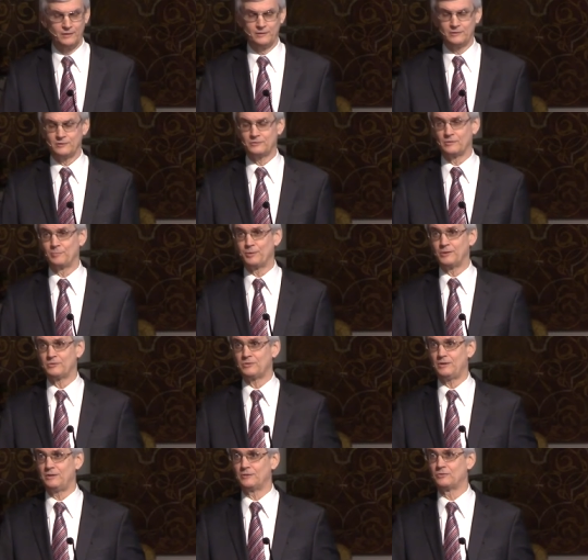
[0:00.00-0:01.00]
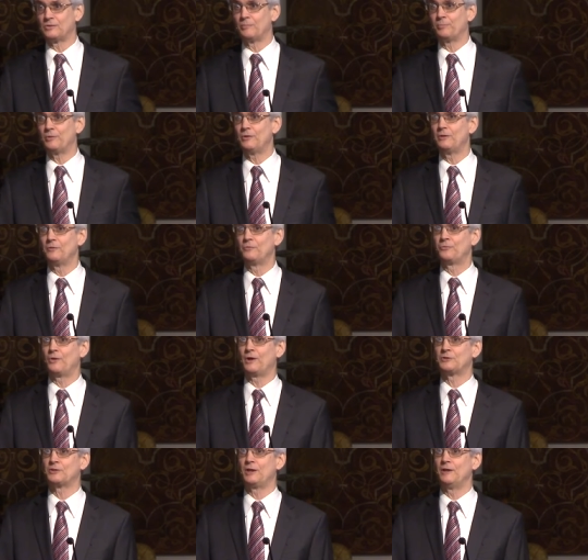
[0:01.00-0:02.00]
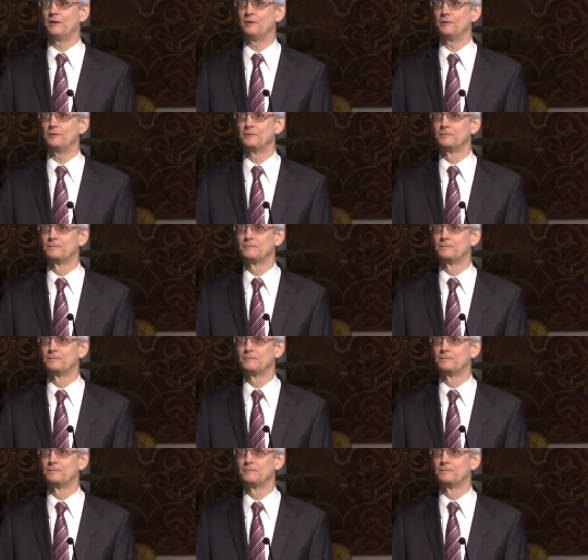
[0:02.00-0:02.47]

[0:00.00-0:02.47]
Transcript: the simplicity of simple, fresh air.